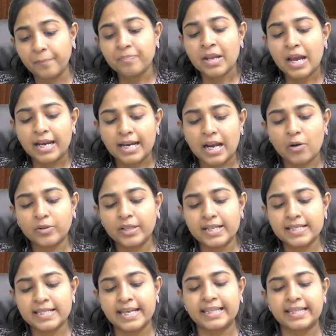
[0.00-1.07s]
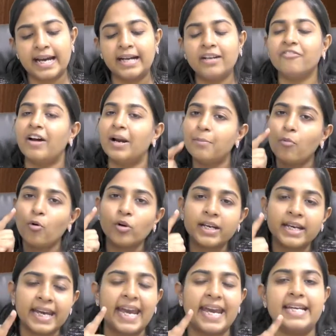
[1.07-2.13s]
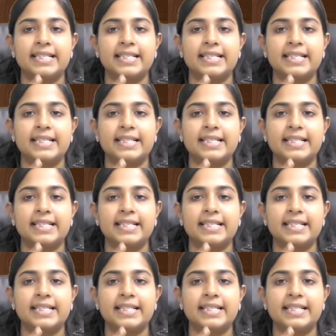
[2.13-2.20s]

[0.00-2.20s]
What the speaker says: Now they say that one more case